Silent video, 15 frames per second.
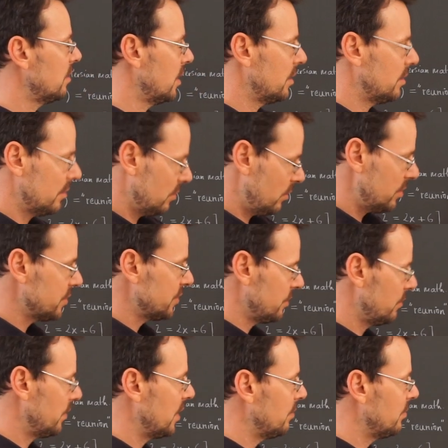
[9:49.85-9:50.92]
and
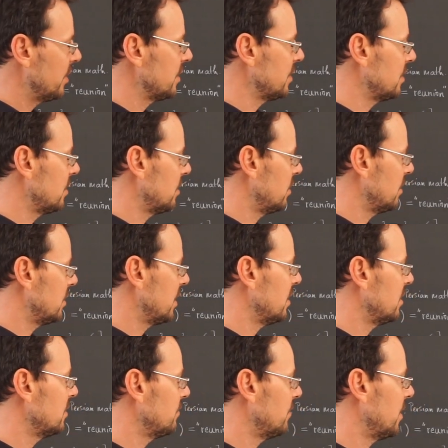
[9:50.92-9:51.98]
also they must
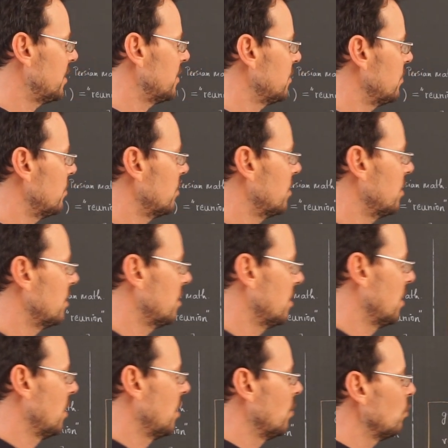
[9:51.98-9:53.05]
satisfy certain
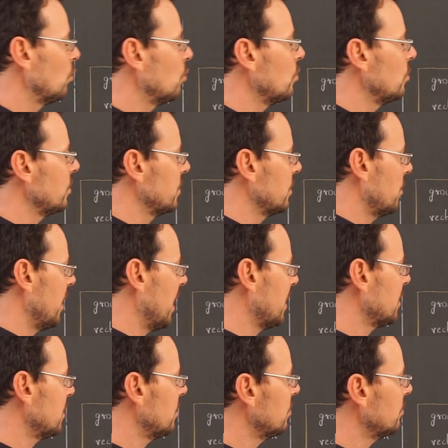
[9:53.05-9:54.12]
rules or
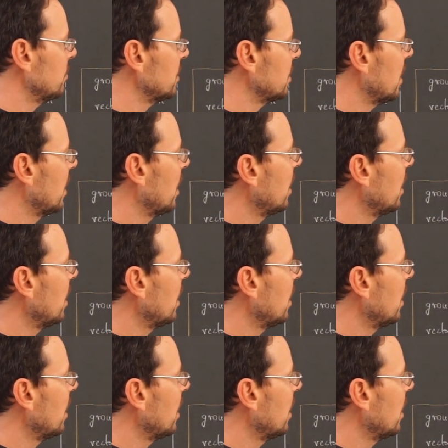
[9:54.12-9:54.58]
axioms.